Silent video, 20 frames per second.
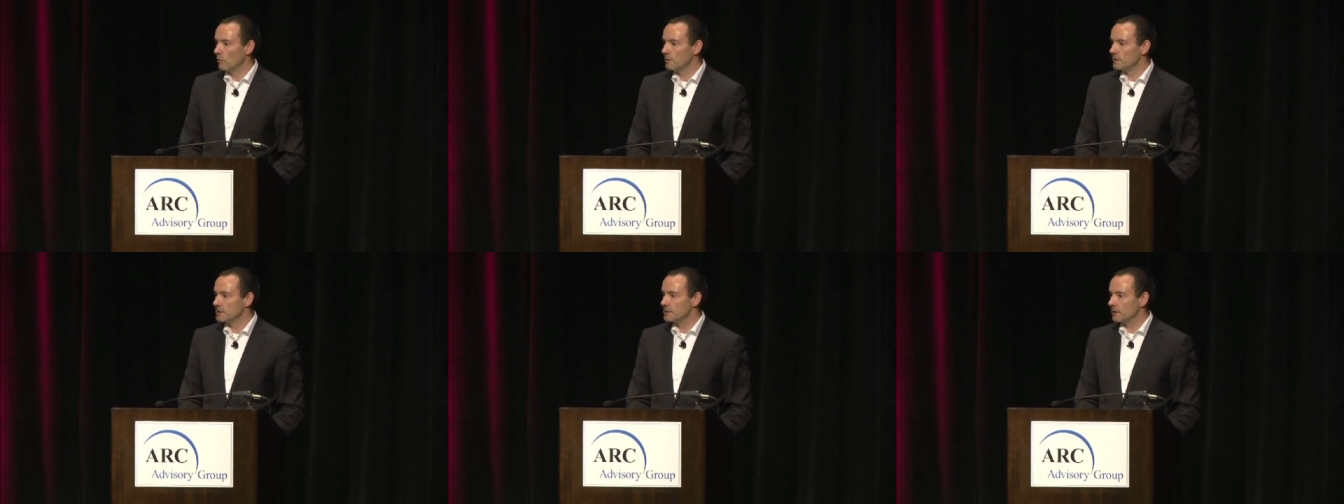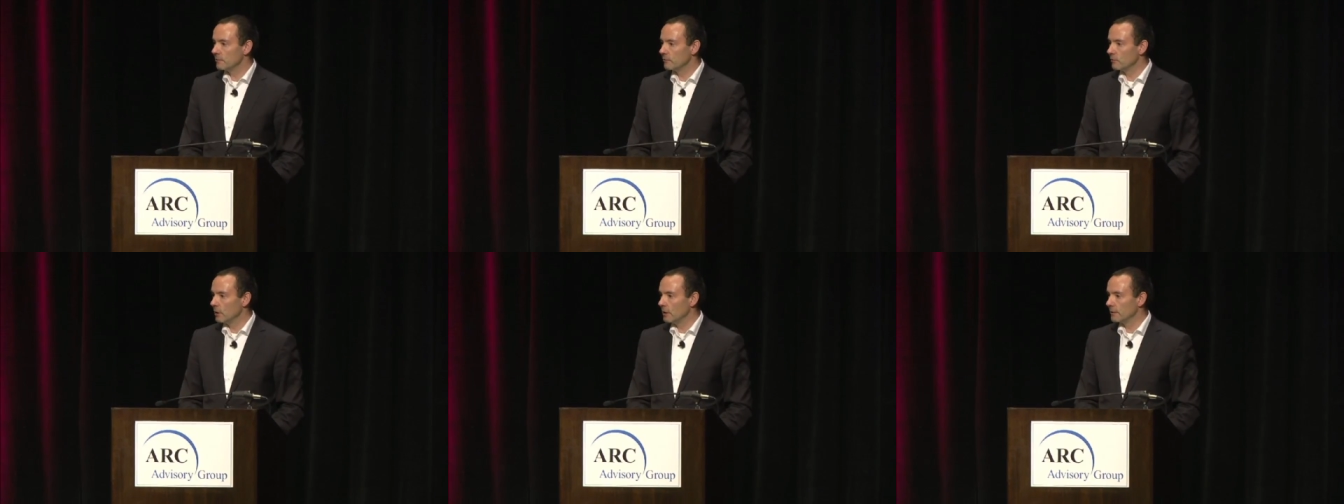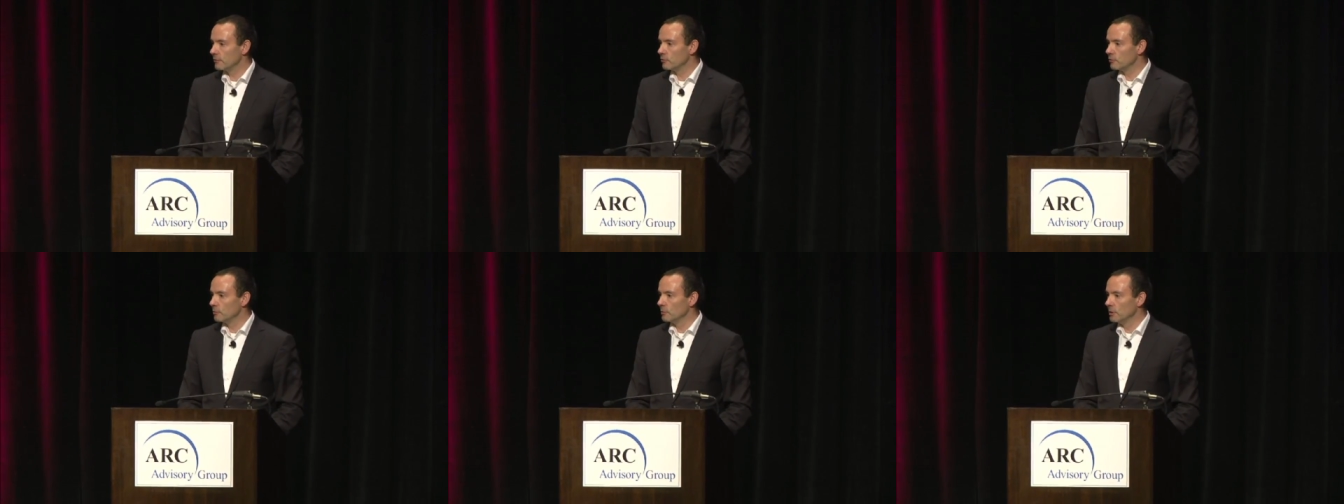more than
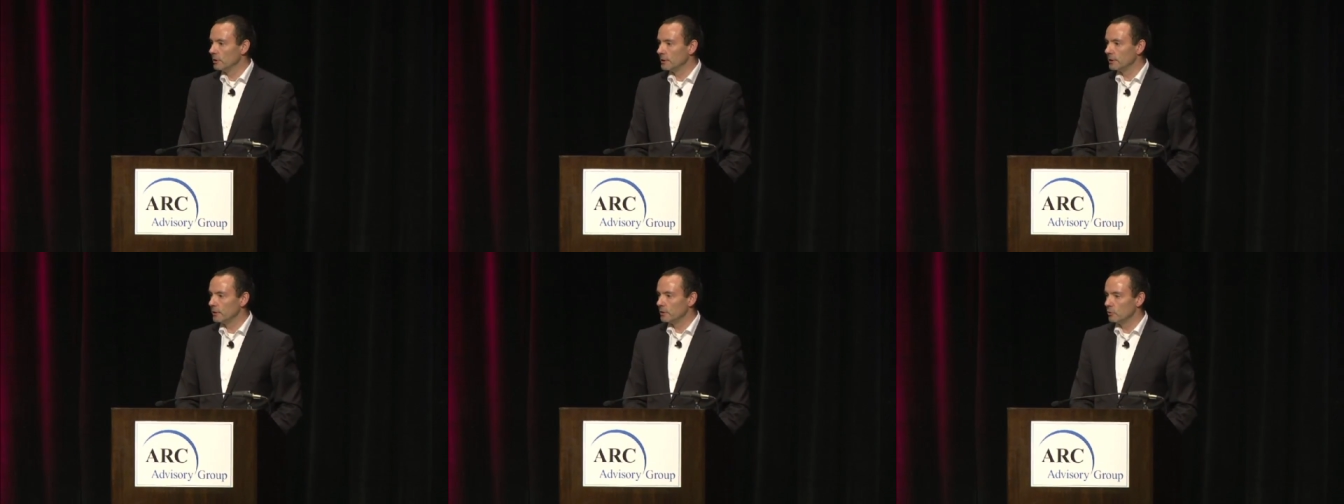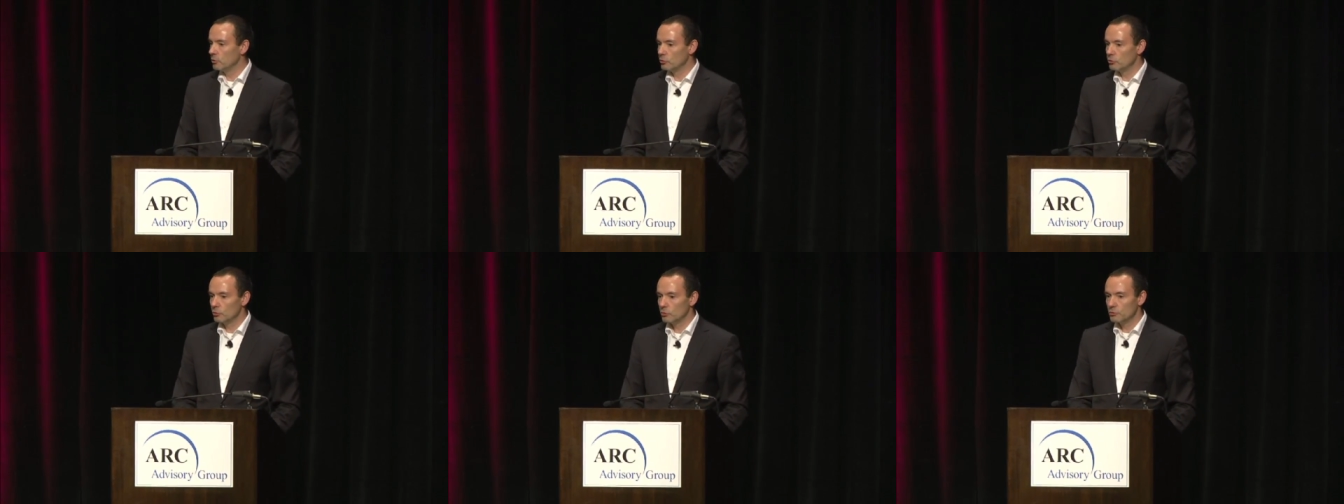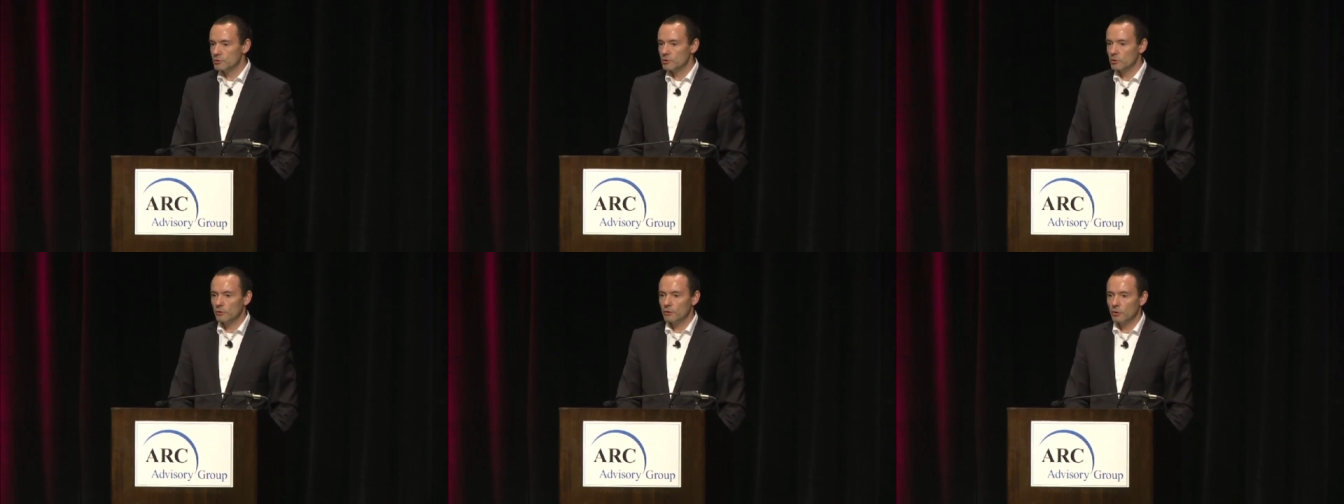several hundred million
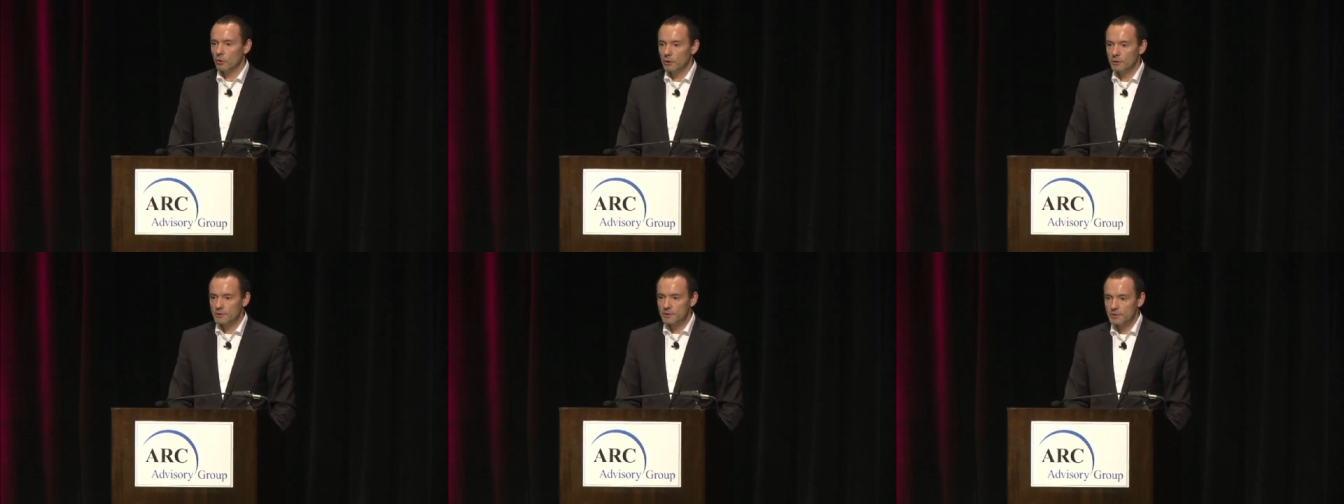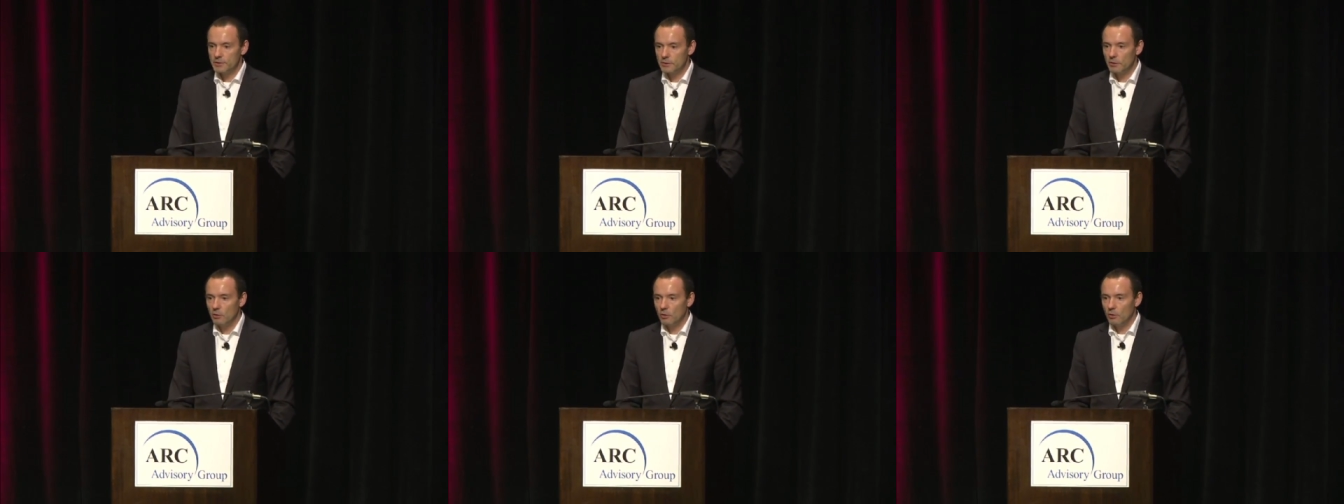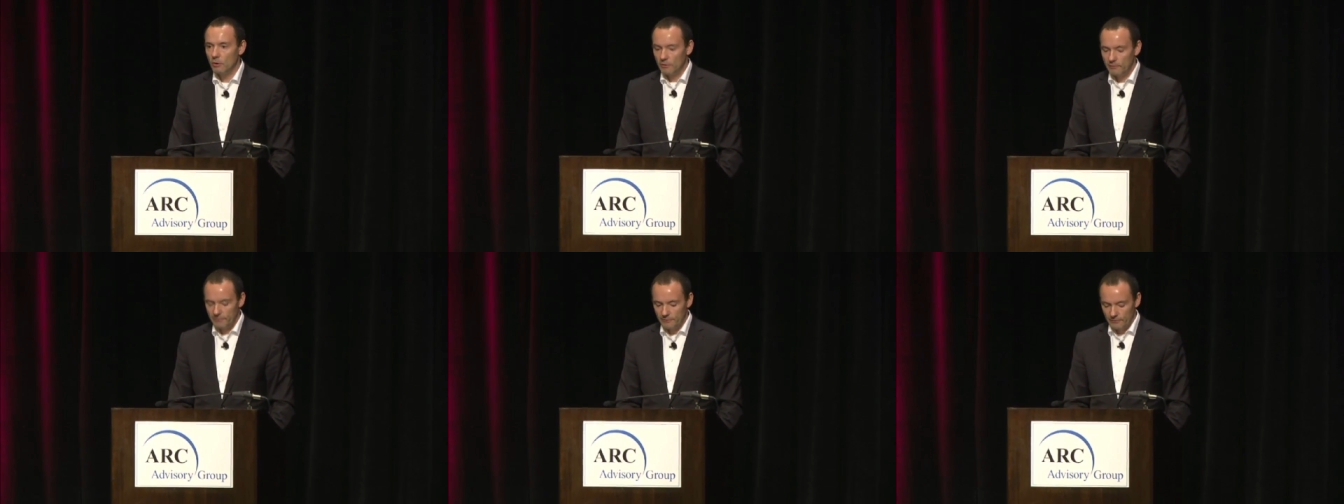euros or dollars
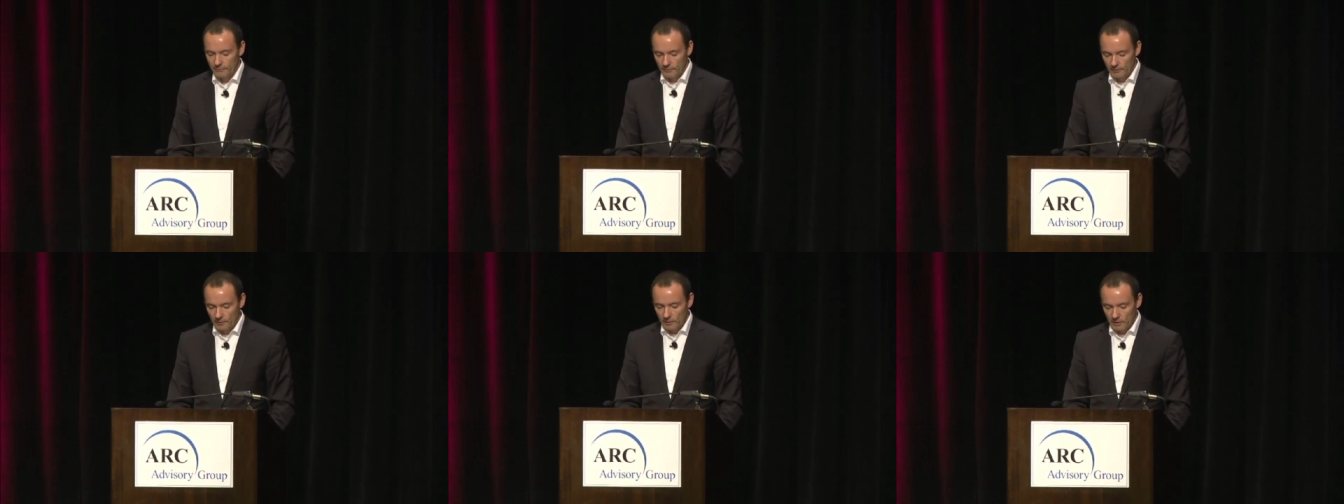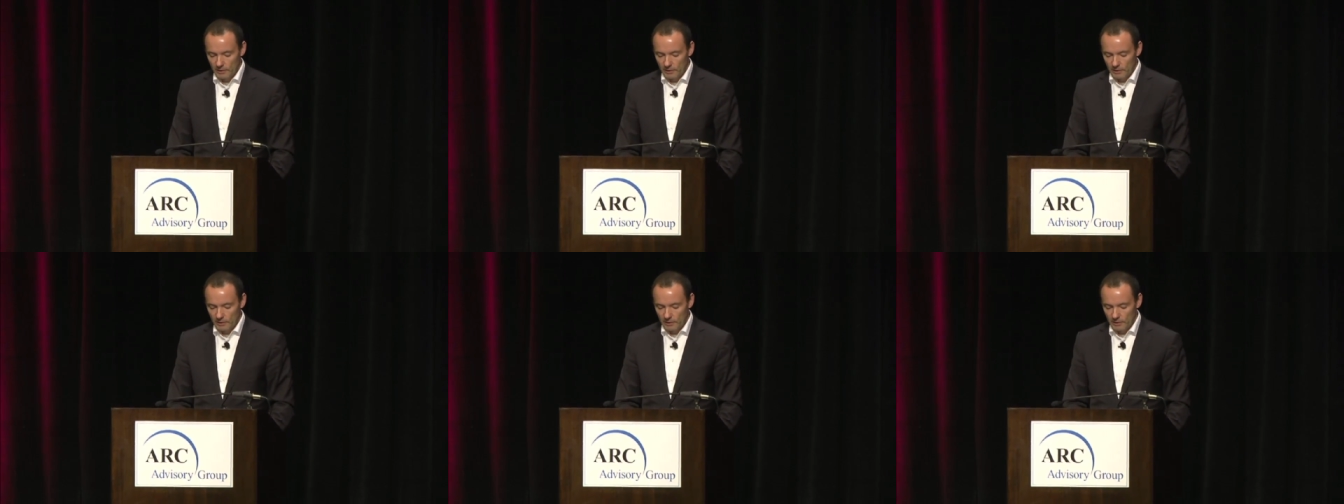of